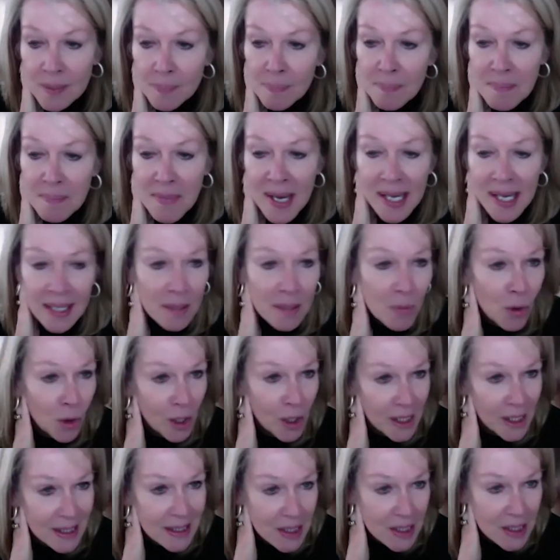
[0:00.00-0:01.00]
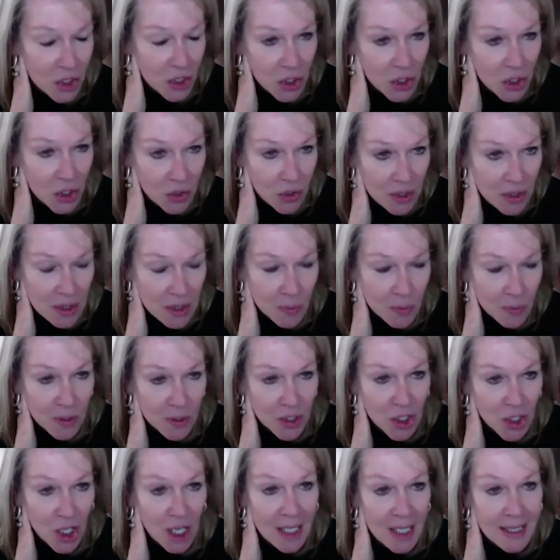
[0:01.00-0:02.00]
many more institutions were
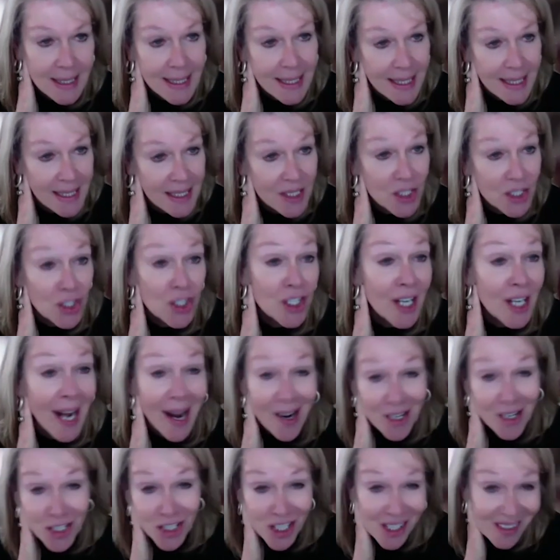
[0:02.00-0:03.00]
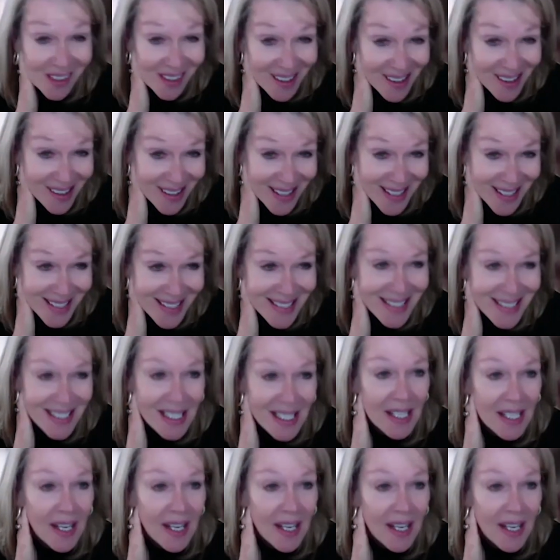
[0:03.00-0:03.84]
trying to internationalize.